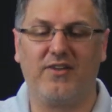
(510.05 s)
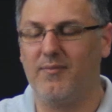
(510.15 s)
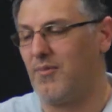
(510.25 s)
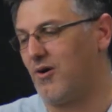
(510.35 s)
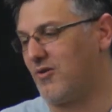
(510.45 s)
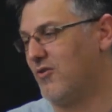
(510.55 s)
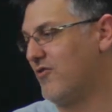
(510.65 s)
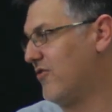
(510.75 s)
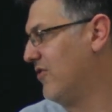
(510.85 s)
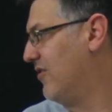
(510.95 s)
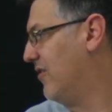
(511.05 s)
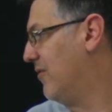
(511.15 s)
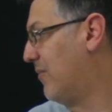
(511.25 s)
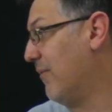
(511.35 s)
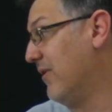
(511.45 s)
to get markers.
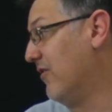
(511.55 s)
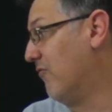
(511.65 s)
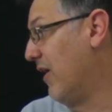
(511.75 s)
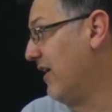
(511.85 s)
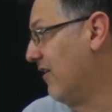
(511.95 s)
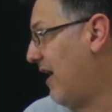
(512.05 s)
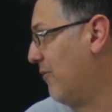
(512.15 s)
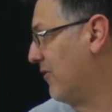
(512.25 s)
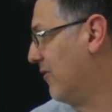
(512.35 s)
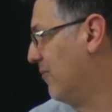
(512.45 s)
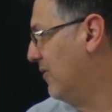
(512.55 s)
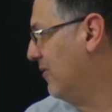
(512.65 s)
But I've been writing a lot with them.